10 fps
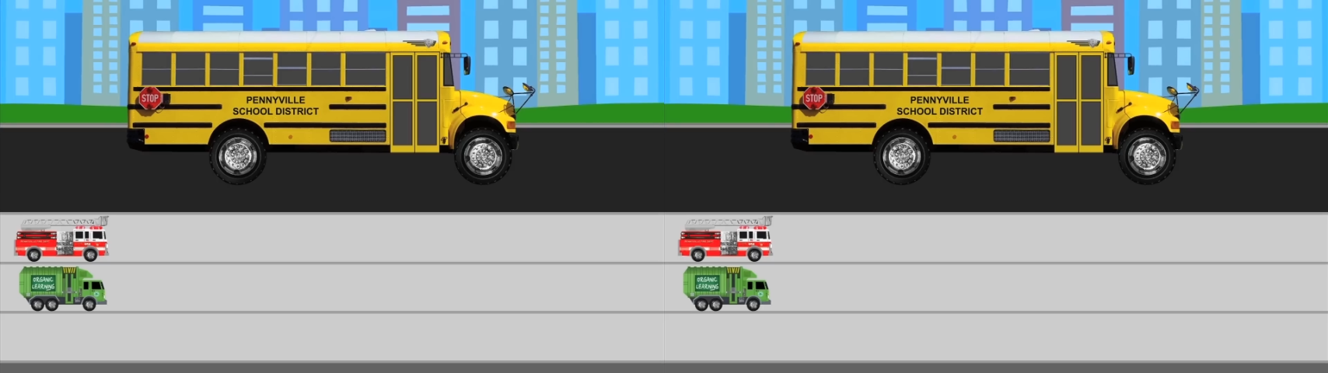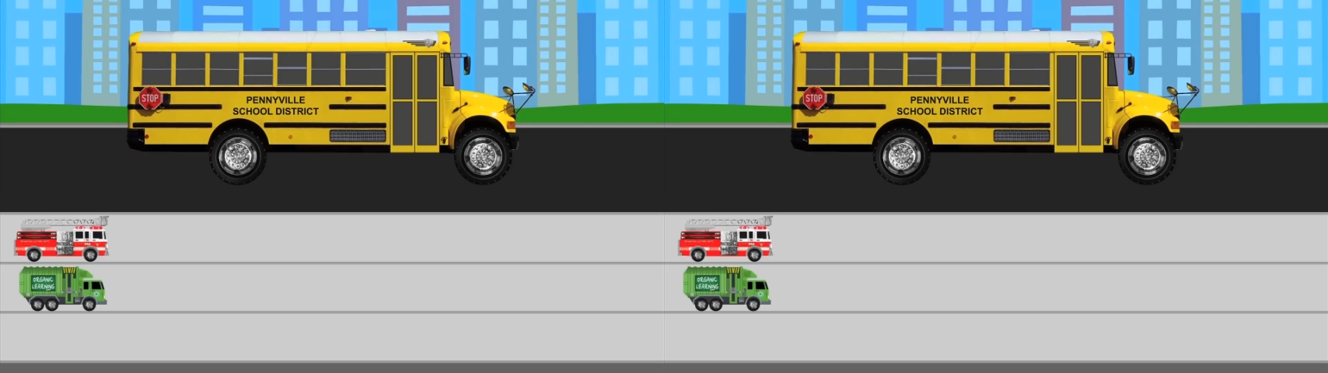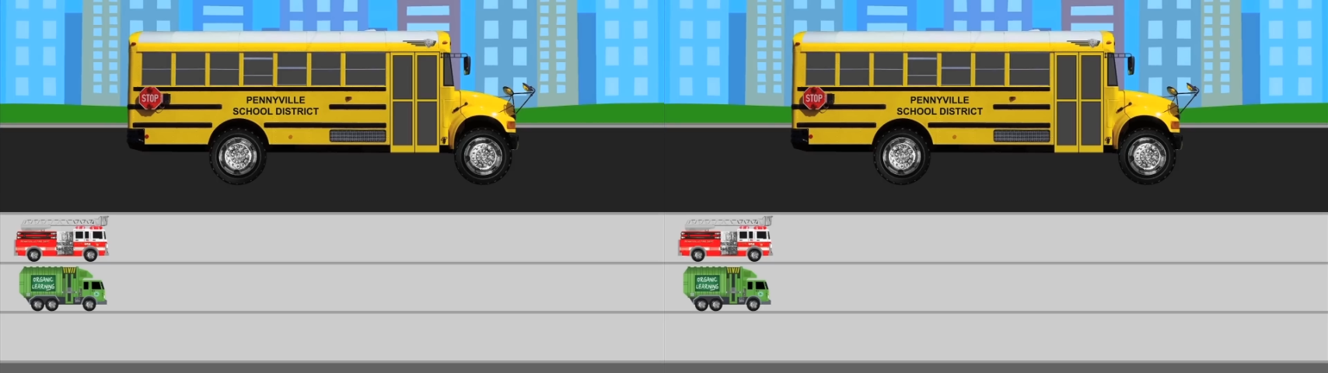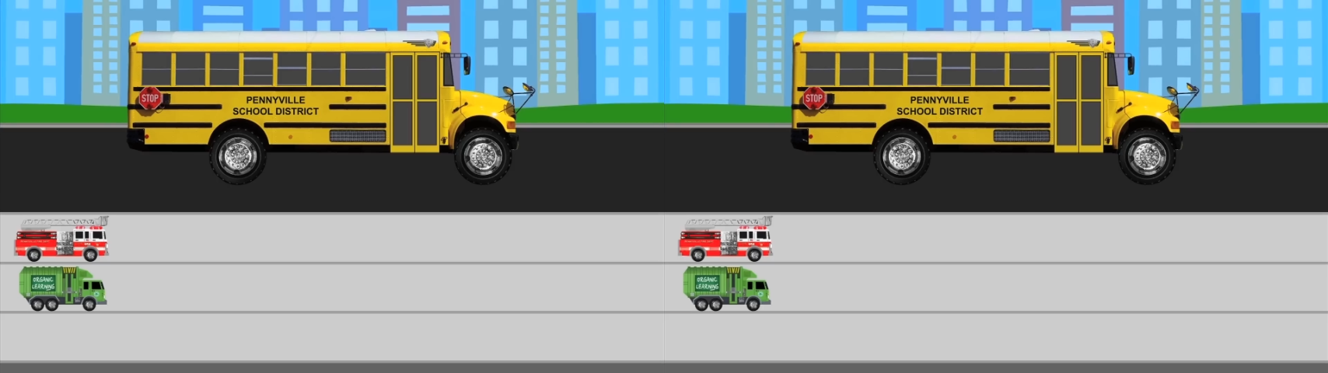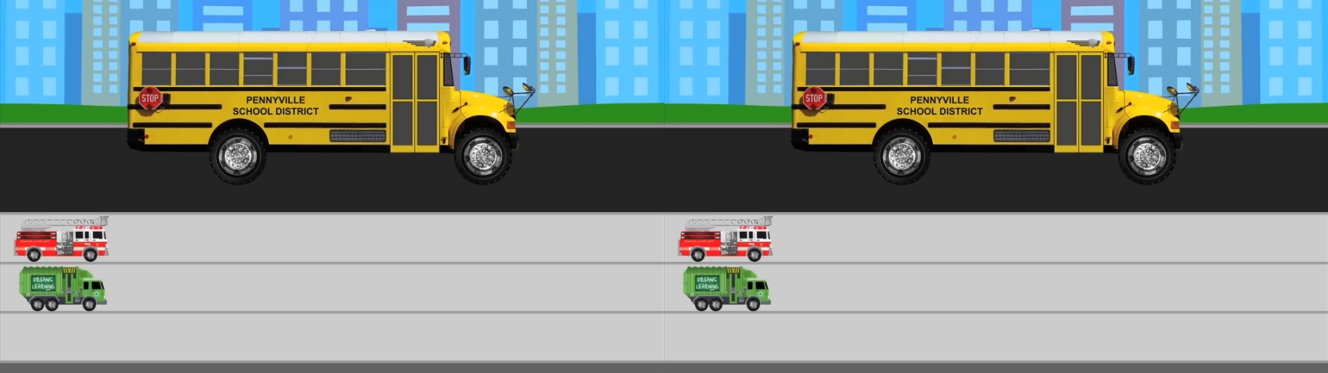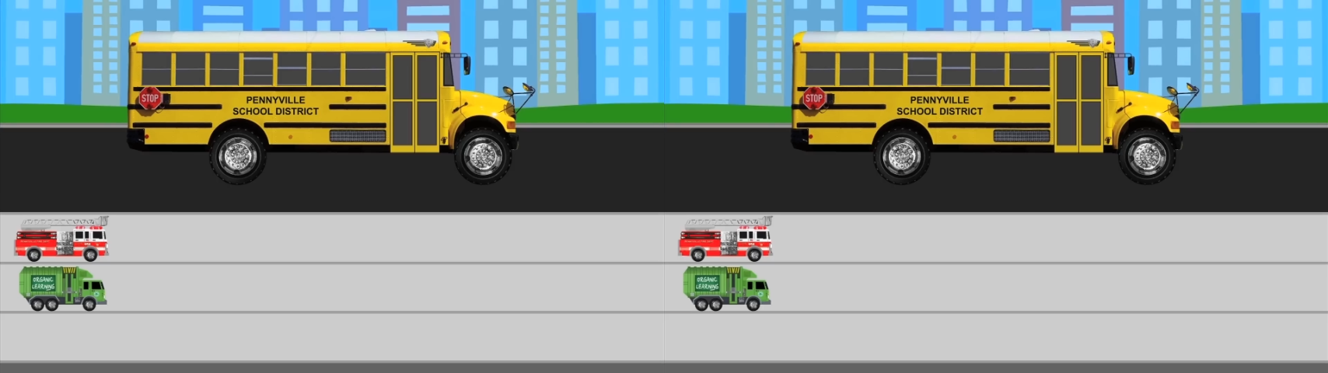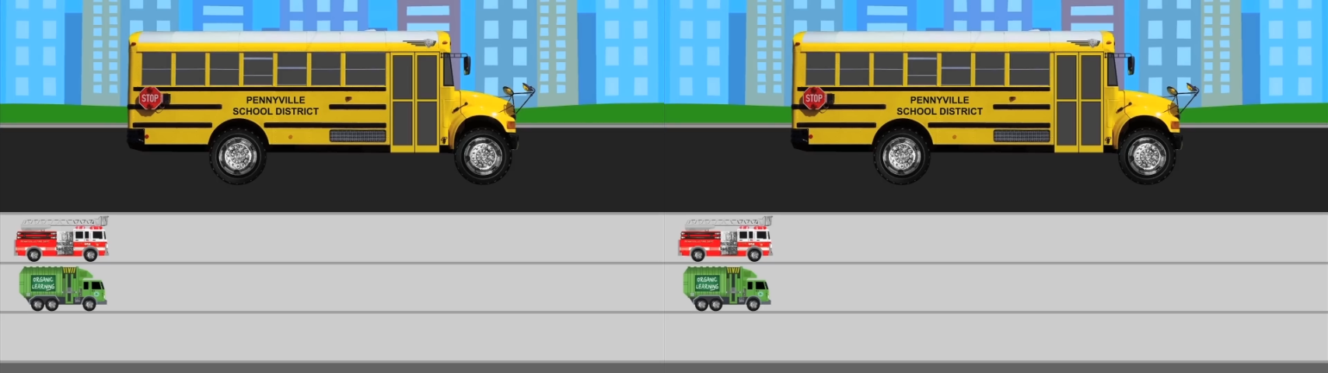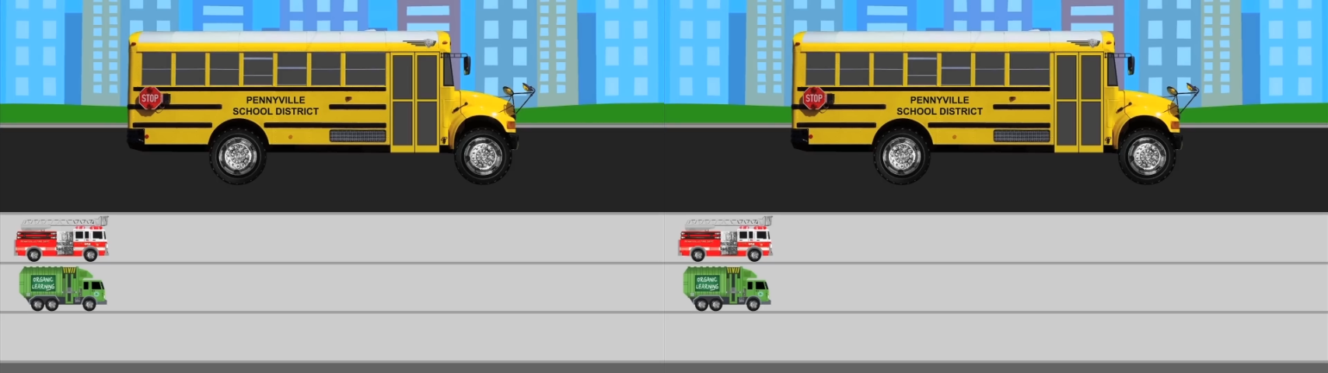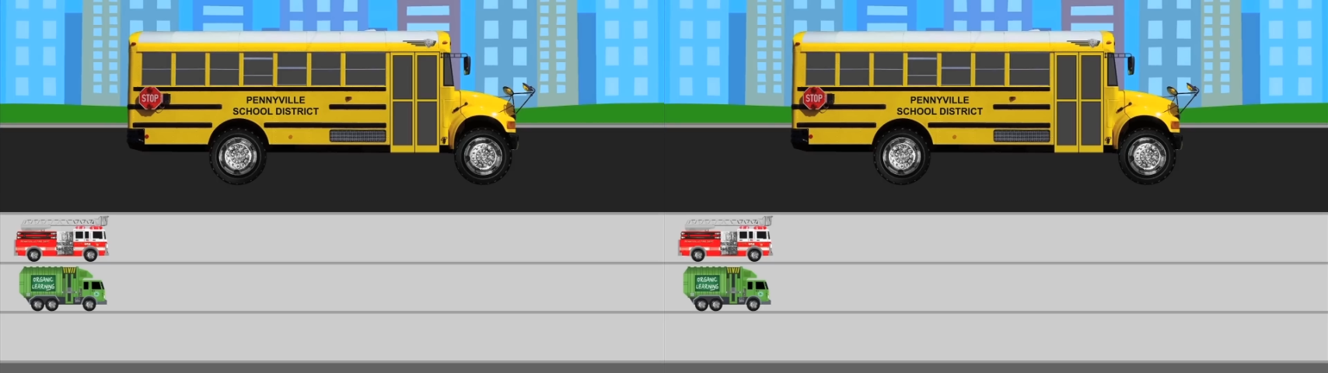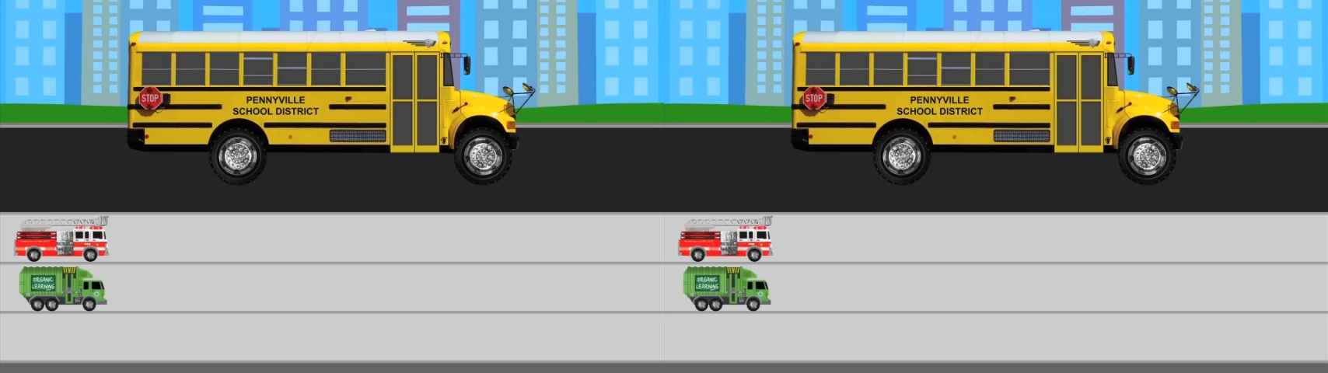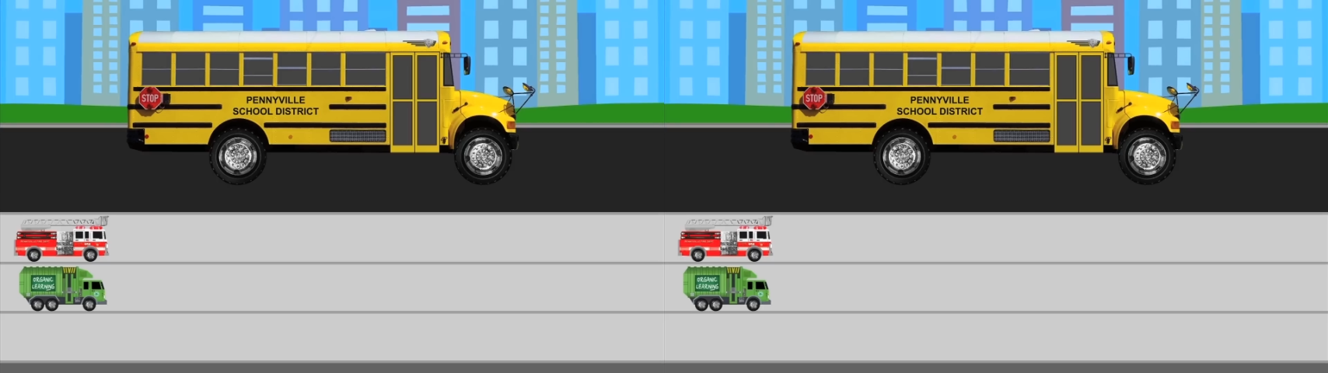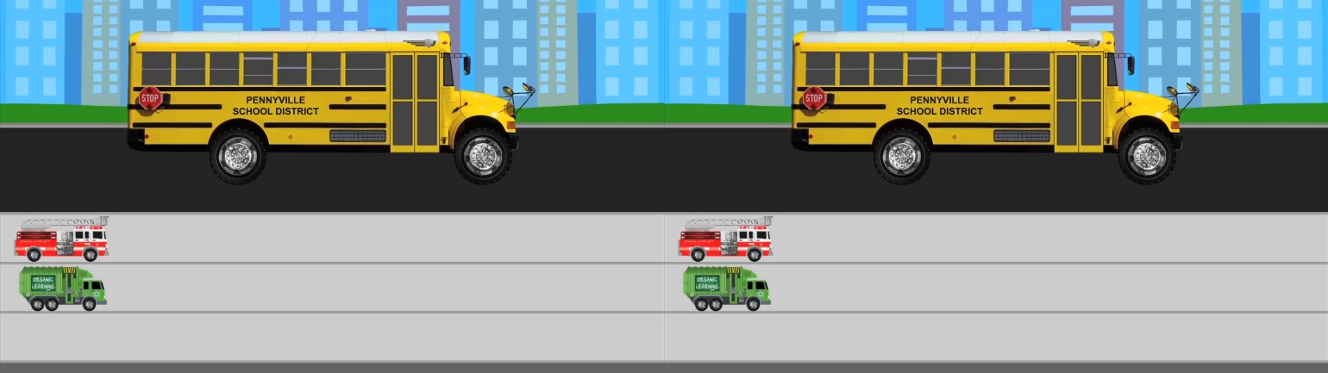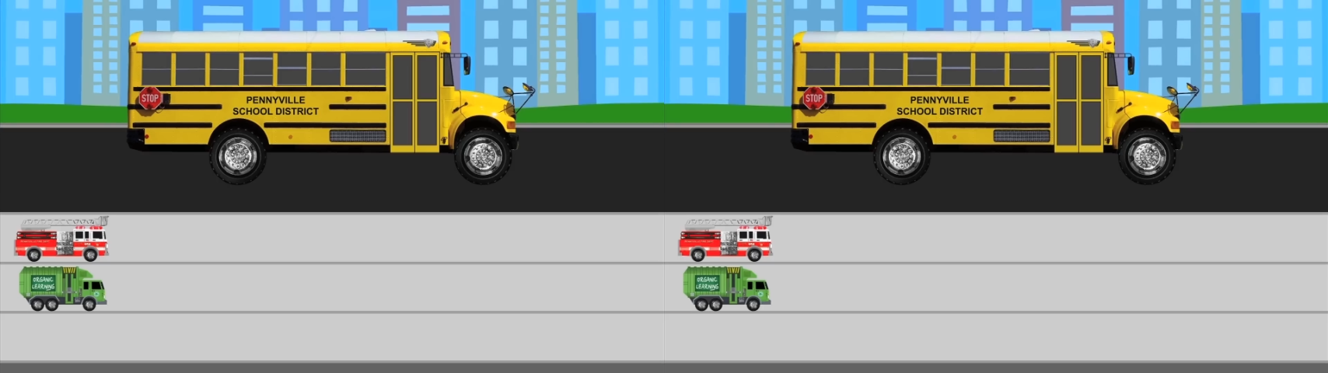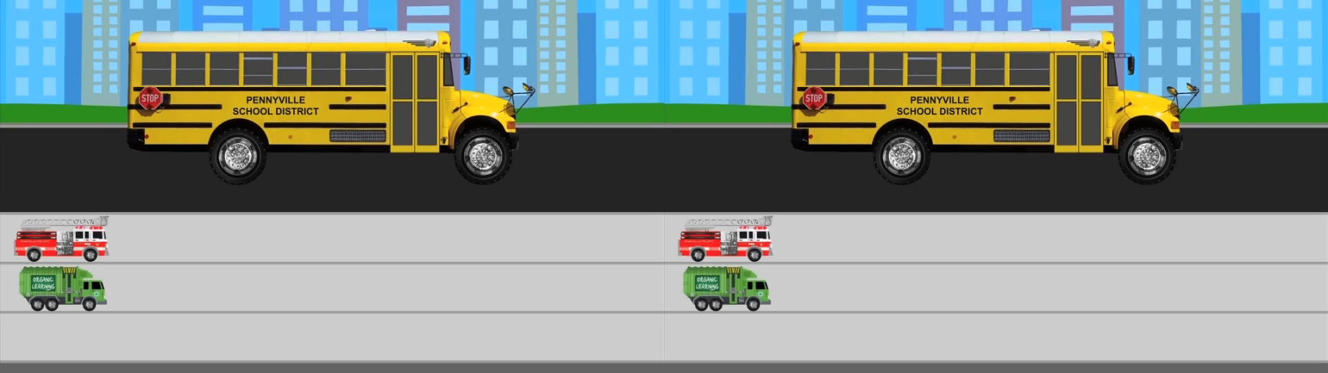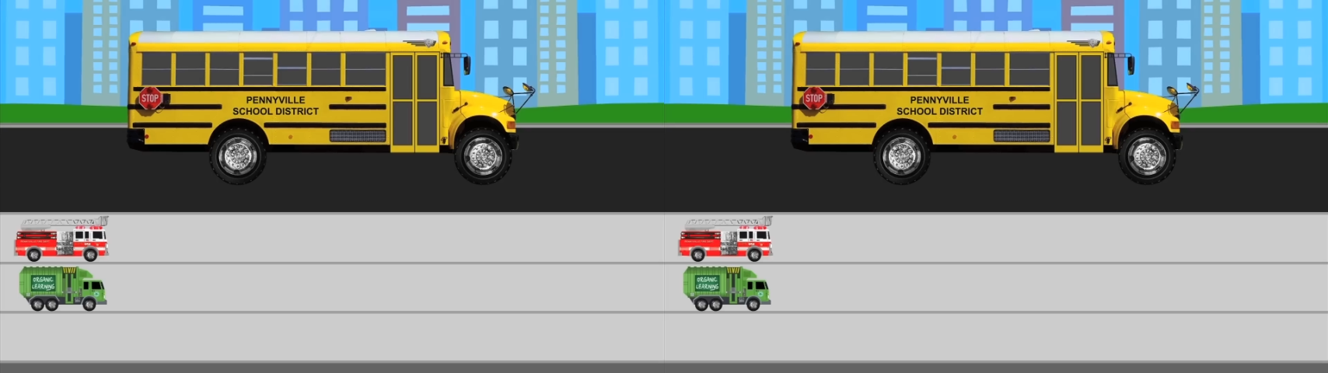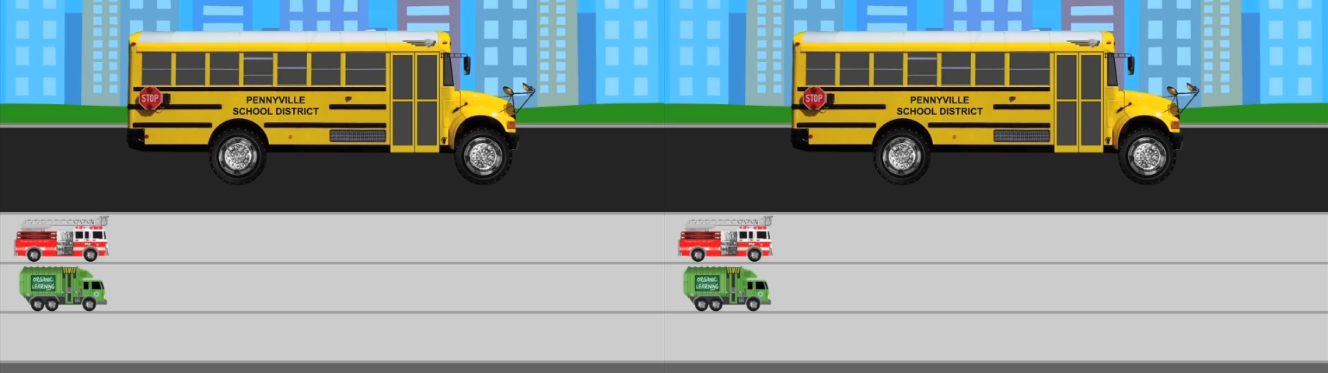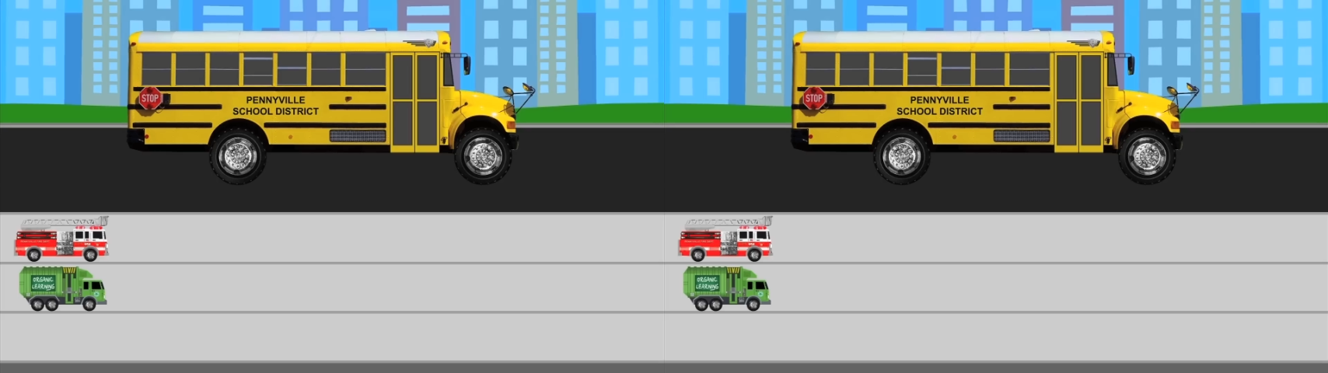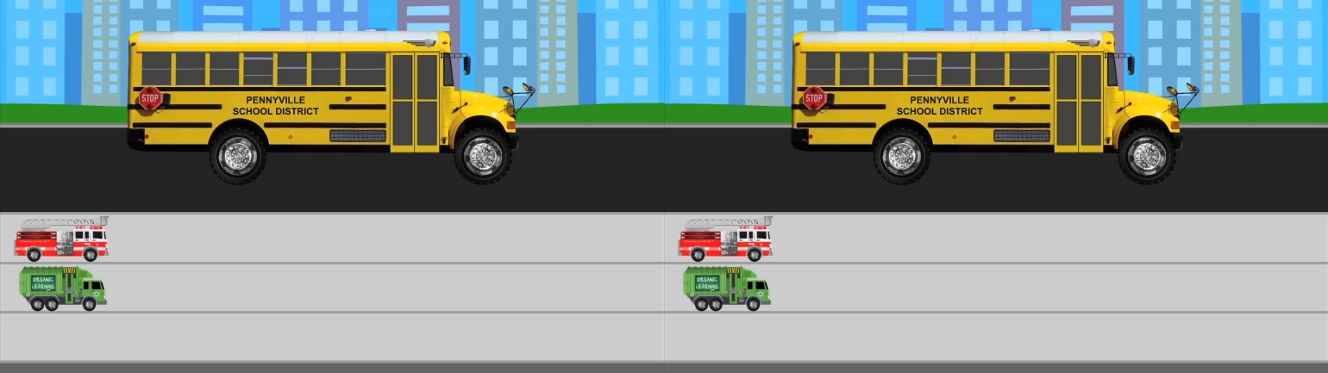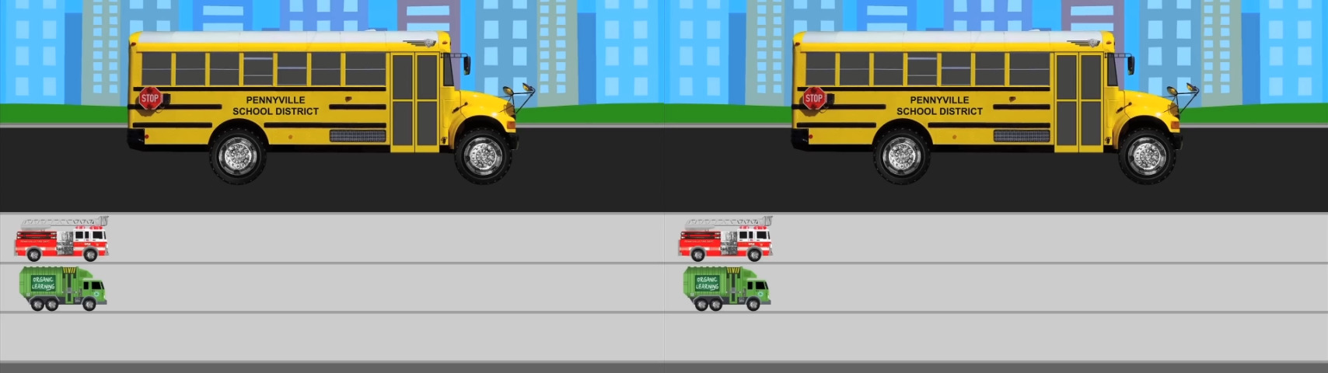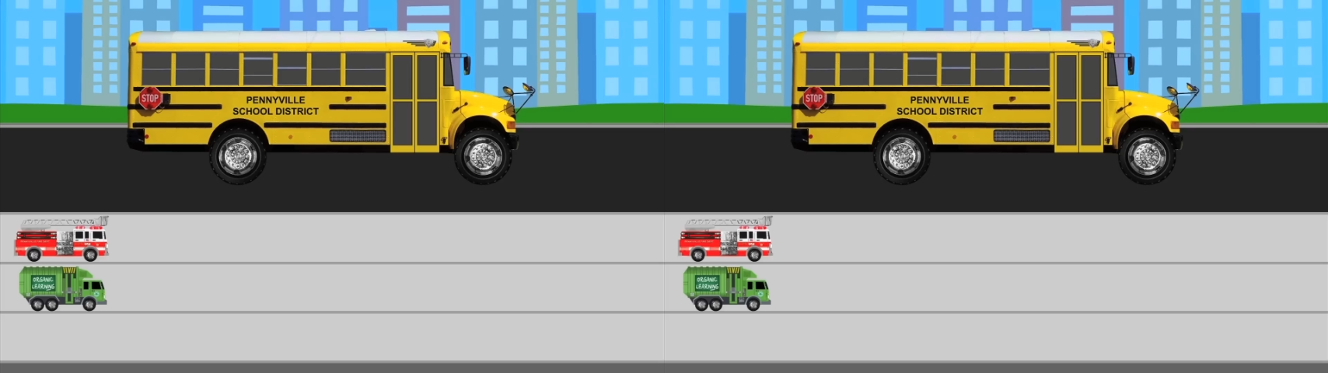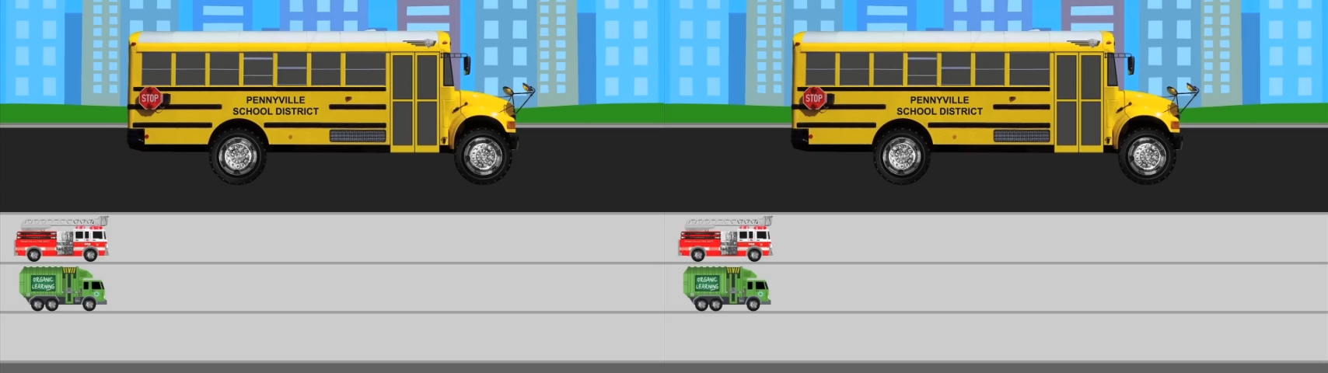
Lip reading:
Nobody's mouth can be seen.